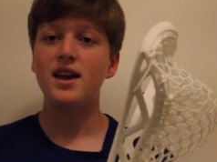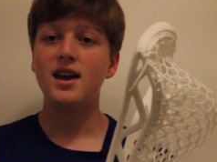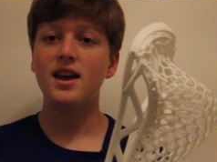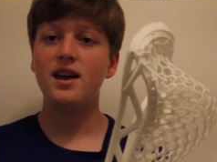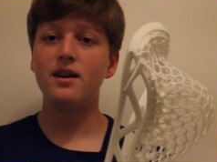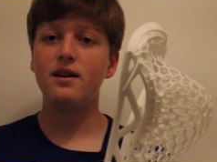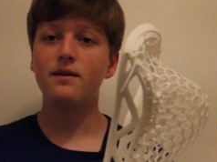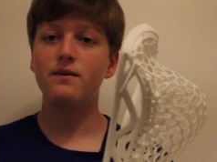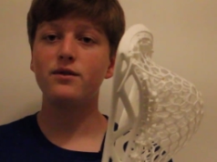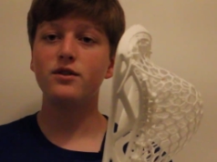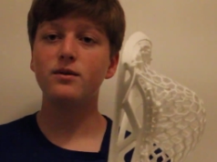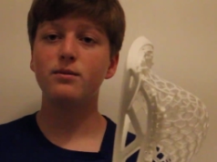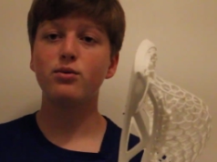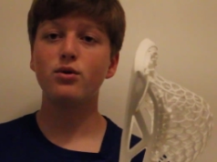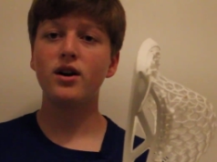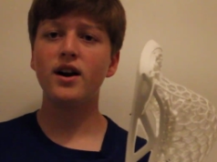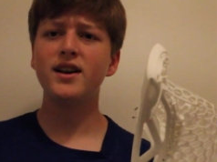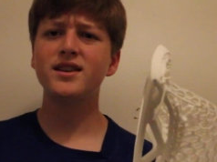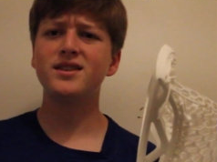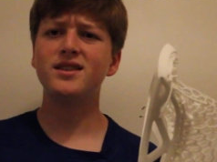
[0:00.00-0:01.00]
And for the
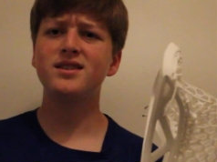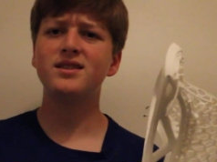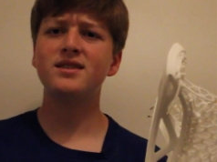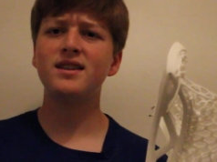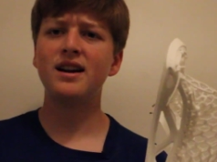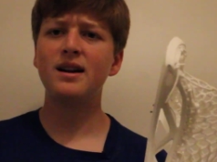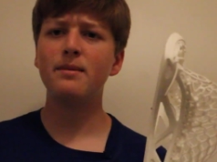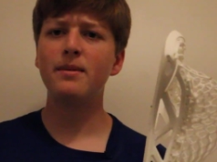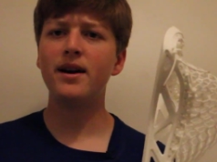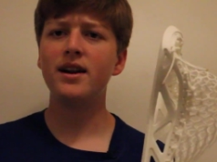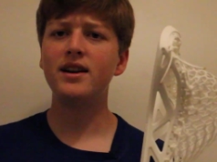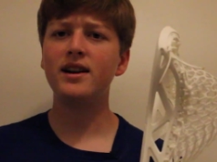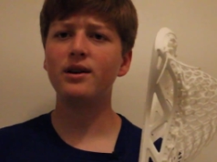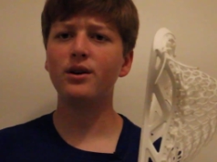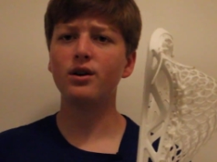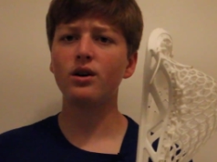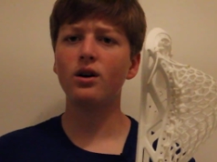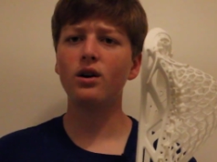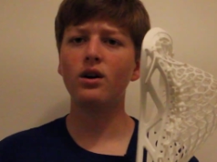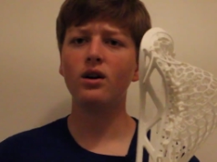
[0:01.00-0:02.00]
price, it's not a bad
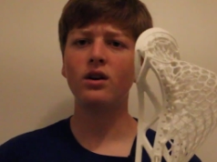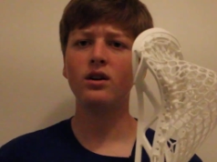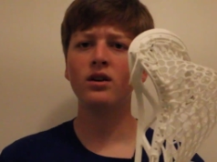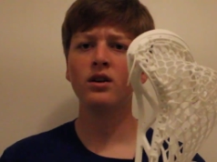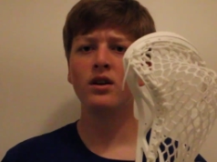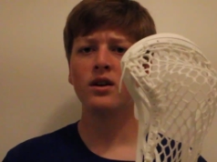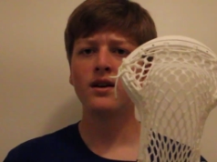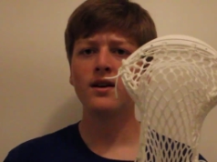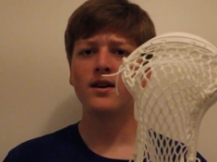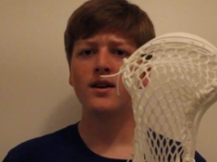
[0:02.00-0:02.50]
deal at all.